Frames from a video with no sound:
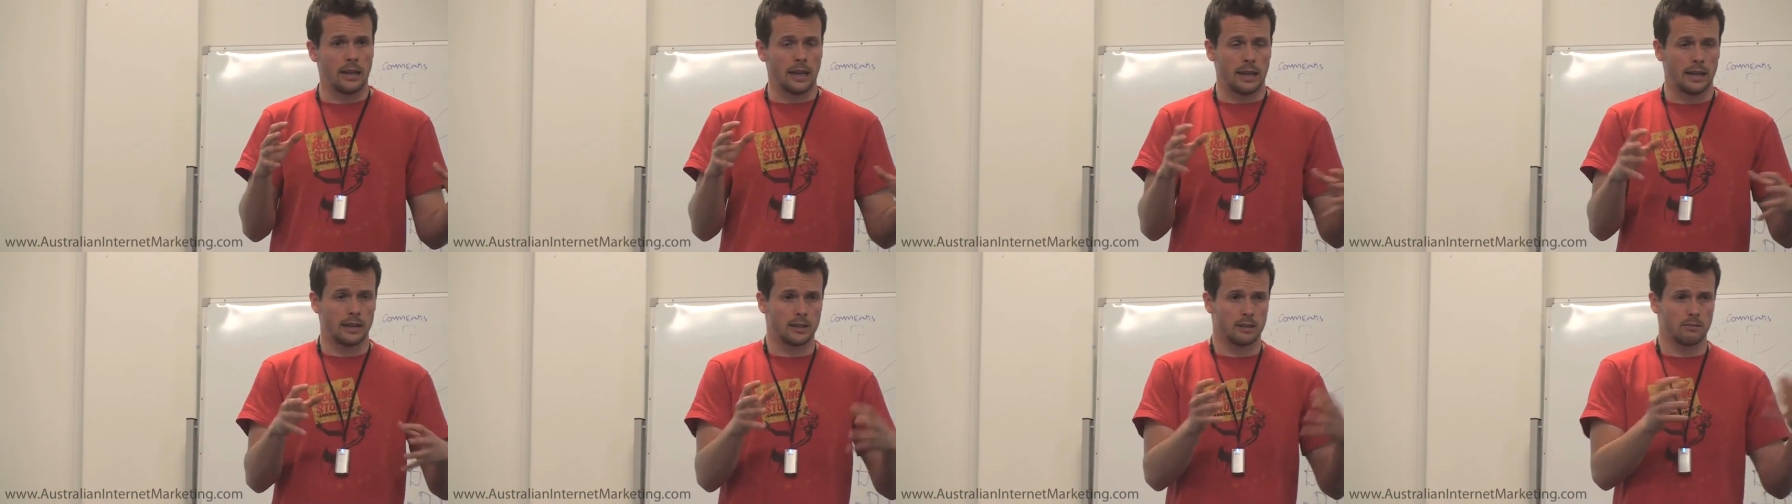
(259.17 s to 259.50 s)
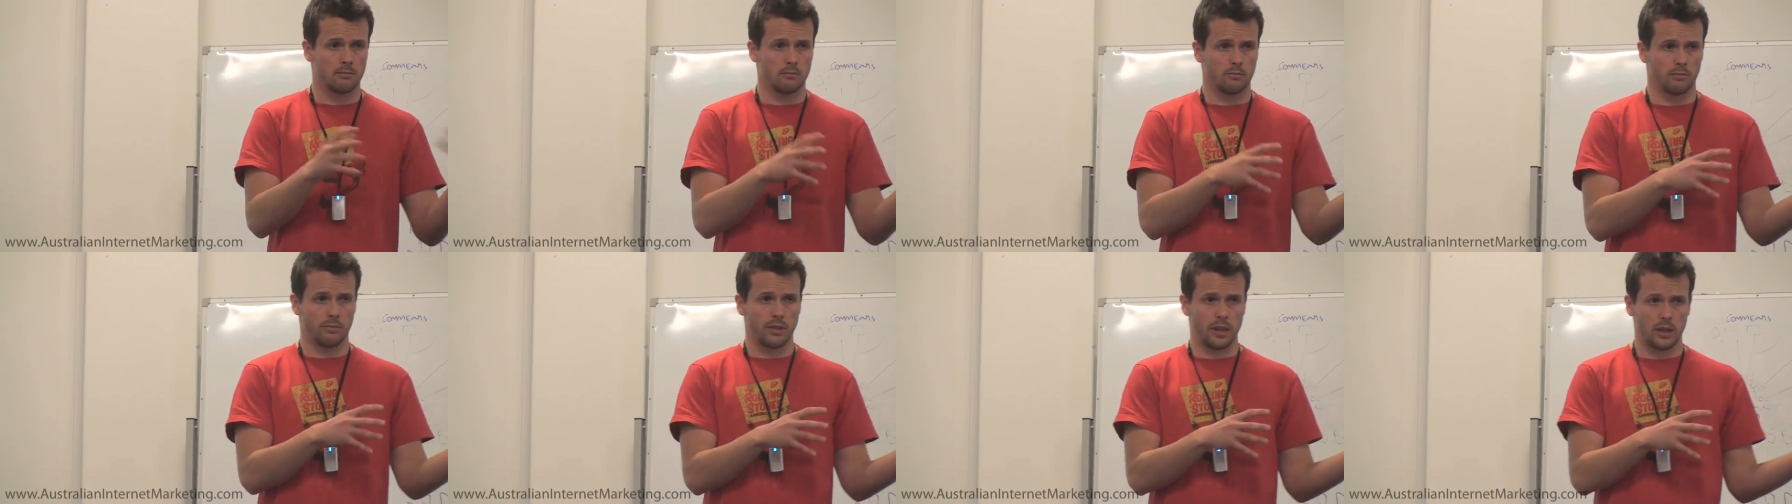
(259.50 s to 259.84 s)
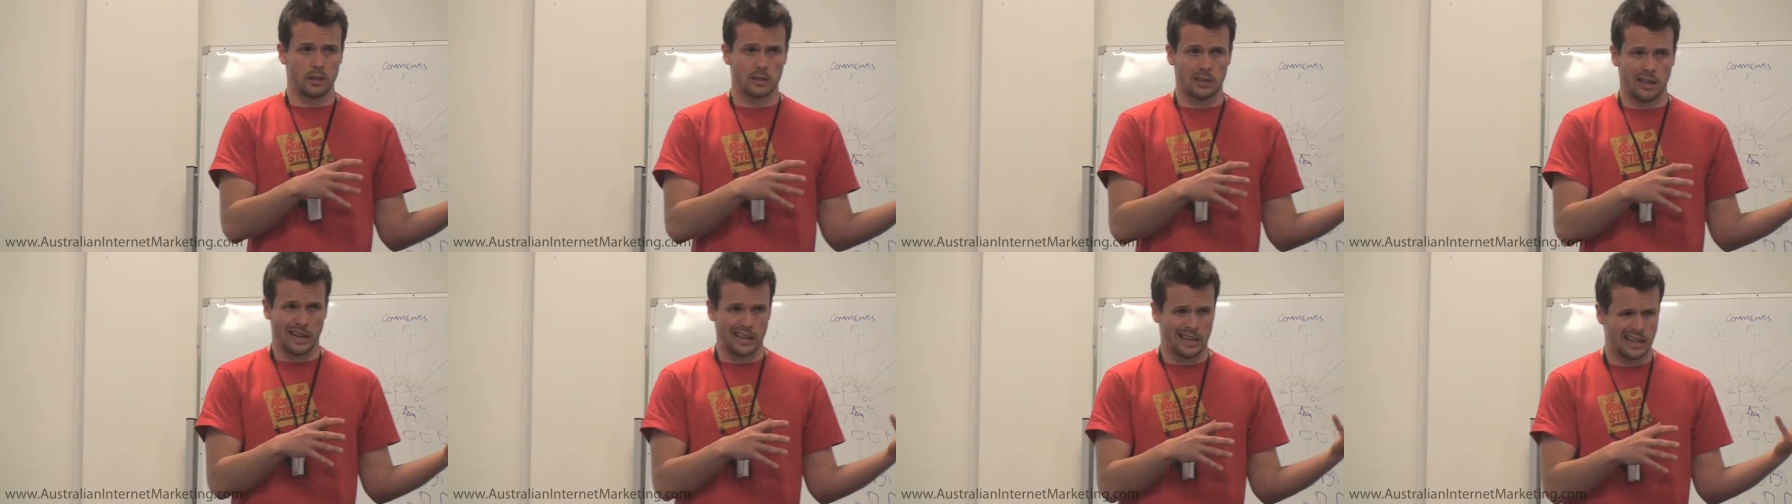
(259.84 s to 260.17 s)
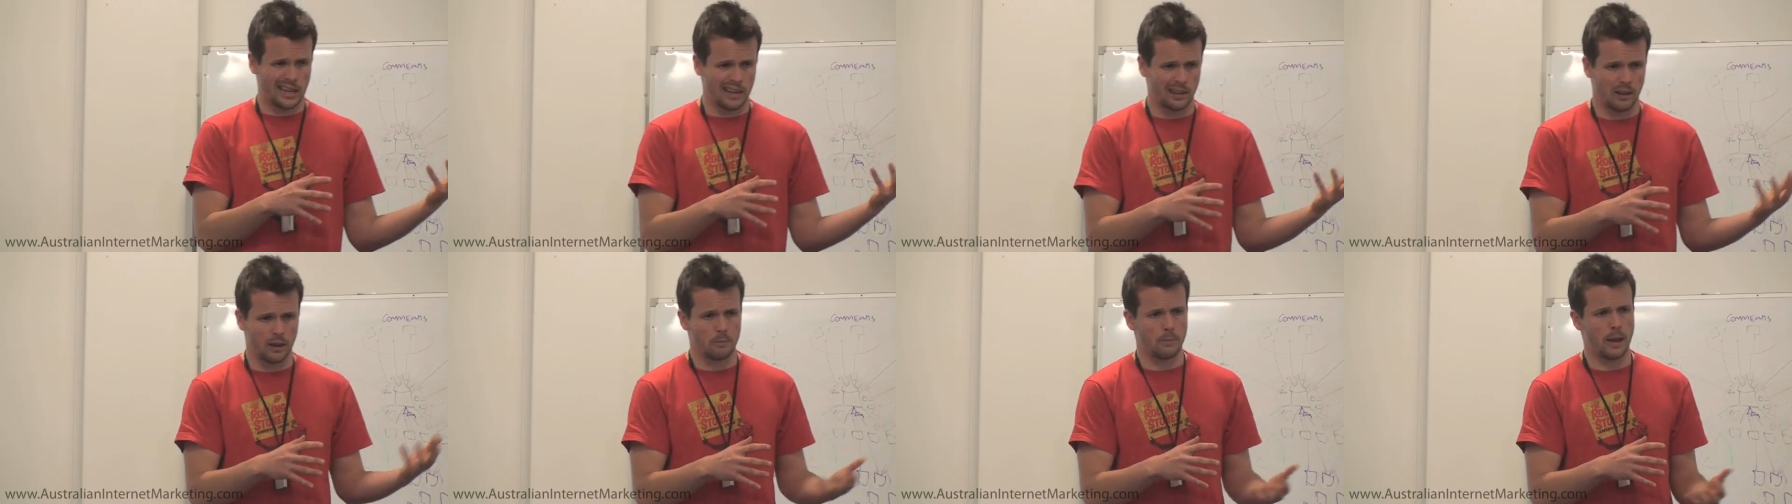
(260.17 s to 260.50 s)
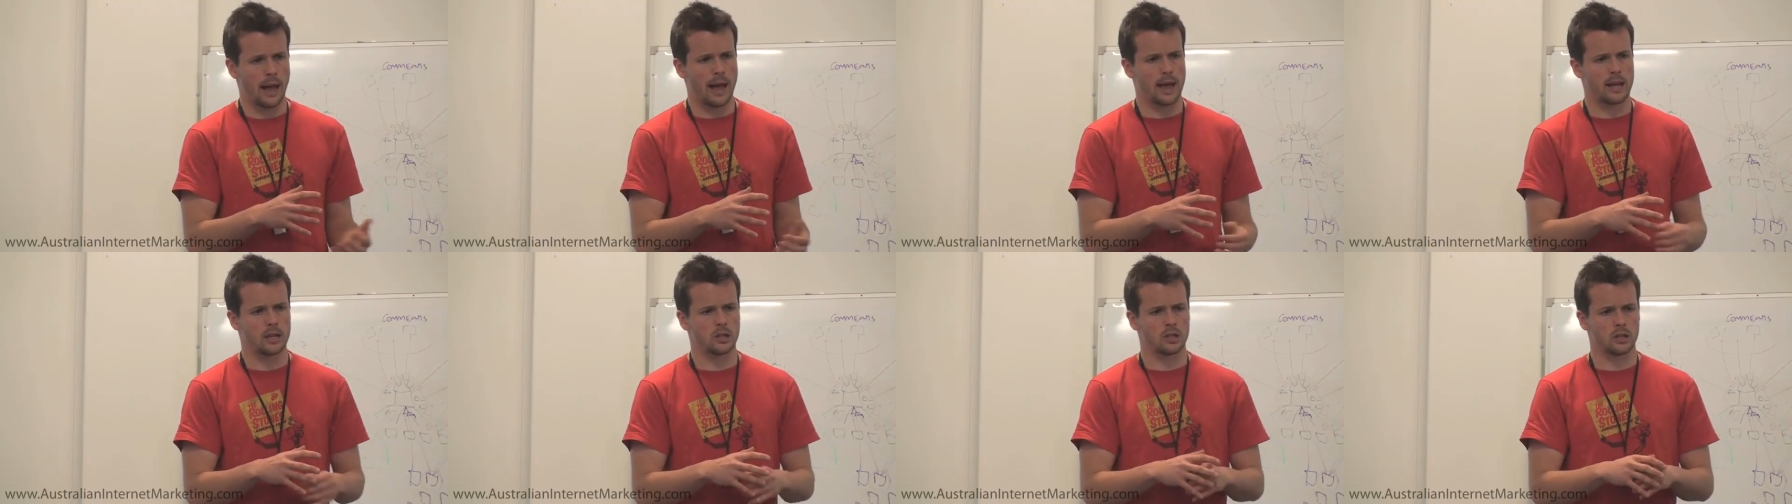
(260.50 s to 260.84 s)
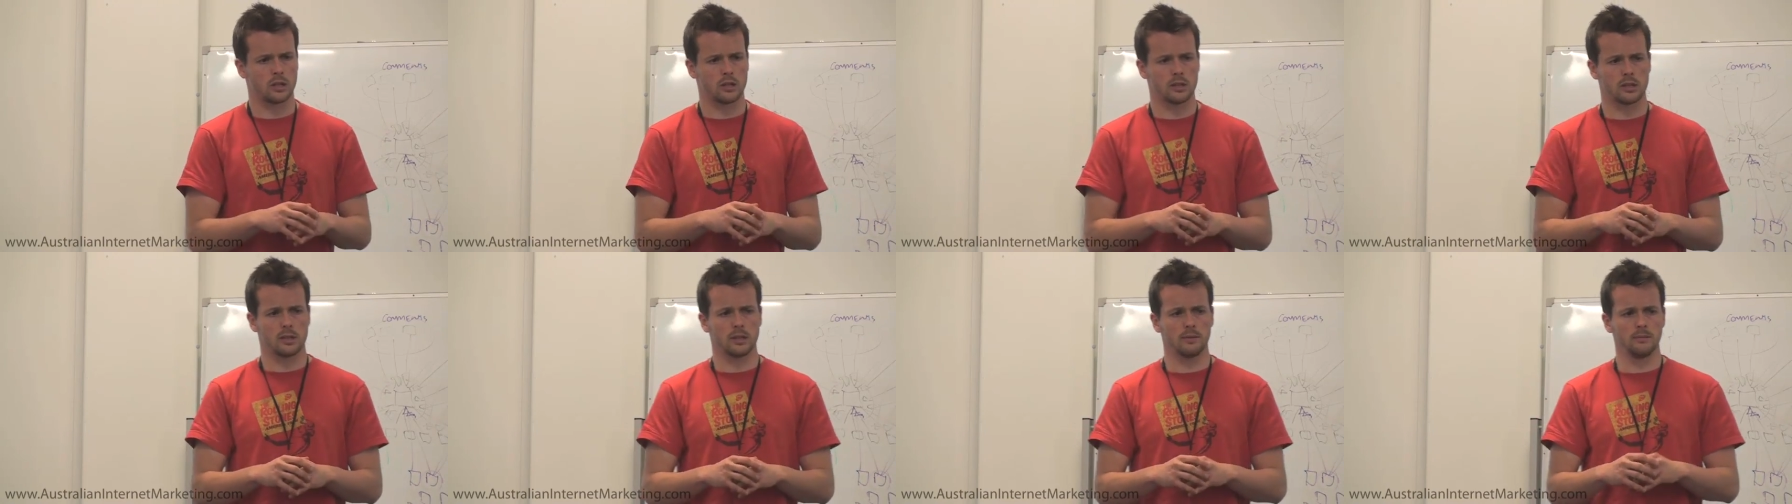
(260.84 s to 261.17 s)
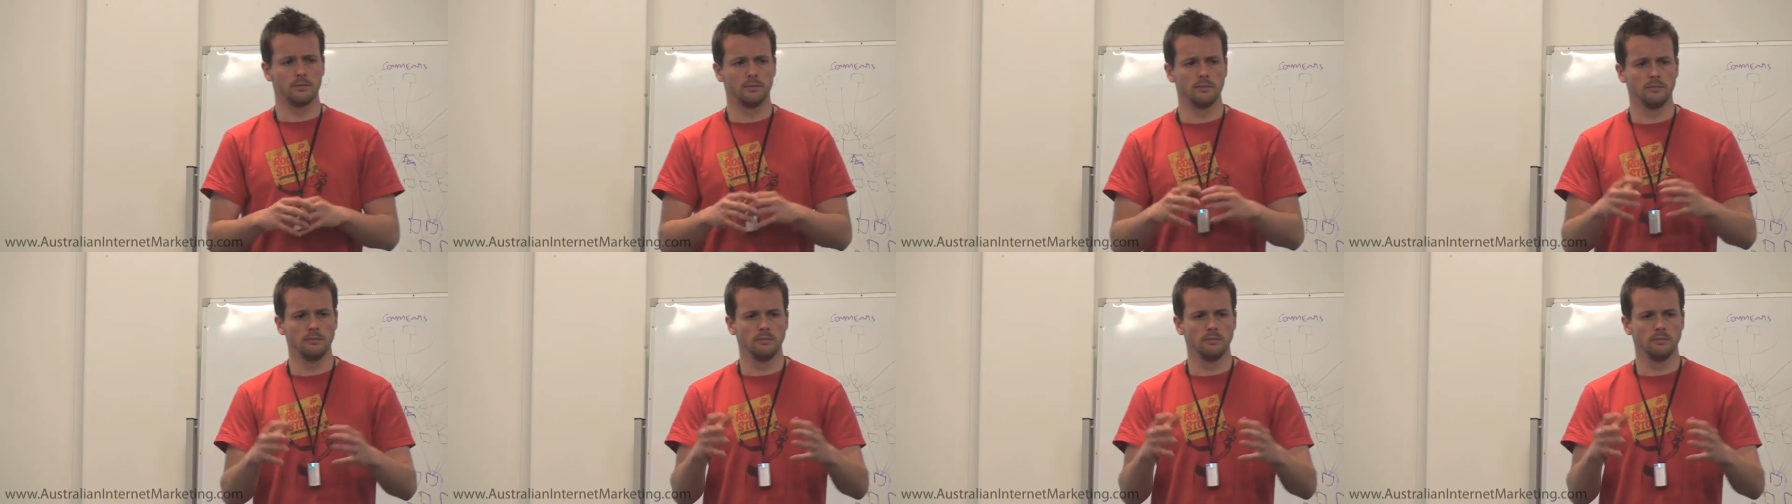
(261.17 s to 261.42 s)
in things like yellow pages